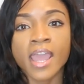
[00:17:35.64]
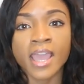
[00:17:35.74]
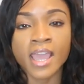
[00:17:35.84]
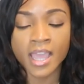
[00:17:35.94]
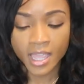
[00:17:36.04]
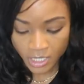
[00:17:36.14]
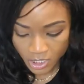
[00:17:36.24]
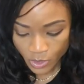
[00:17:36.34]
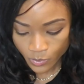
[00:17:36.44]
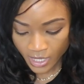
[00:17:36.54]
and
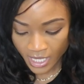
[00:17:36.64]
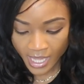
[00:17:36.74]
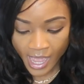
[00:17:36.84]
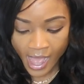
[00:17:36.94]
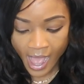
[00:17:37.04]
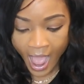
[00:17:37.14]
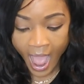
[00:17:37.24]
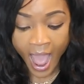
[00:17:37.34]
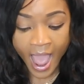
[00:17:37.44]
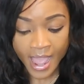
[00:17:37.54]
she was like, yeah,
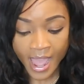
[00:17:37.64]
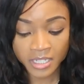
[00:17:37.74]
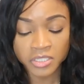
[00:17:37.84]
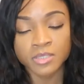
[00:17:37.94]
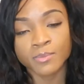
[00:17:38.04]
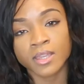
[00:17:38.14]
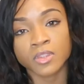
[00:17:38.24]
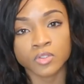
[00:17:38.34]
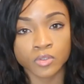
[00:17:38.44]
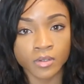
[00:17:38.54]
I actually
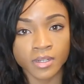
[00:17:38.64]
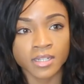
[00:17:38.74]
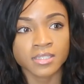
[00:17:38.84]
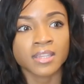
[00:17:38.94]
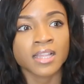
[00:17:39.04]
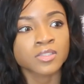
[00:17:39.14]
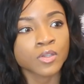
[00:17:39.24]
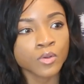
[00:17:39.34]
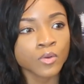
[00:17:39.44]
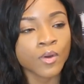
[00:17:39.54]
make the jewelry. And I was like, that's
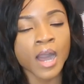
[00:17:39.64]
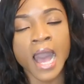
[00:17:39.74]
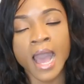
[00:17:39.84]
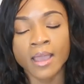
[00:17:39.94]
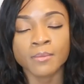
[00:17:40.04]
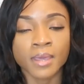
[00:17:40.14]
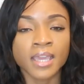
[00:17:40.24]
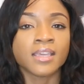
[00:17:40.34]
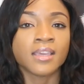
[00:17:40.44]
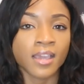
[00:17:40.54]
so cool. I
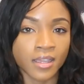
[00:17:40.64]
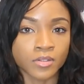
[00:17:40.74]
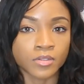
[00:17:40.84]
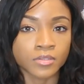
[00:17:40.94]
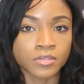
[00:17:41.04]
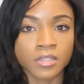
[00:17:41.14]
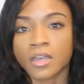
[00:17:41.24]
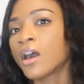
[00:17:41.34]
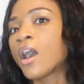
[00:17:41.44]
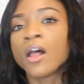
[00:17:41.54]
make candles.
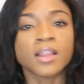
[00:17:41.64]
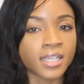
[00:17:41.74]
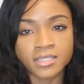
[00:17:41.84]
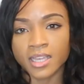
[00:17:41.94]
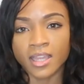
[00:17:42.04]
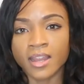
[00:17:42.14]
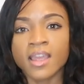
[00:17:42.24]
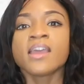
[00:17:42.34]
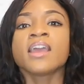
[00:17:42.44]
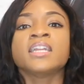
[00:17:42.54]
All I said.
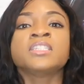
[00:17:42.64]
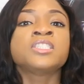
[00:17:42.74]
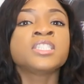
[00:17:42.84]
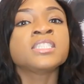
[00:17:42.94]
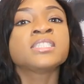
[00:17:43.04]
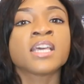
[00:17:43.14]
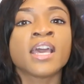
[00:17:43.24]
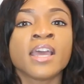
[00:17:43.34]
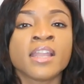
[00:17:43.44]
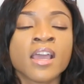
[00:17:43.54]
And she
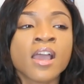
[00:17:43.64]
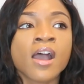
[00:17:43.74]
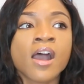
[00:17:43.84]
said,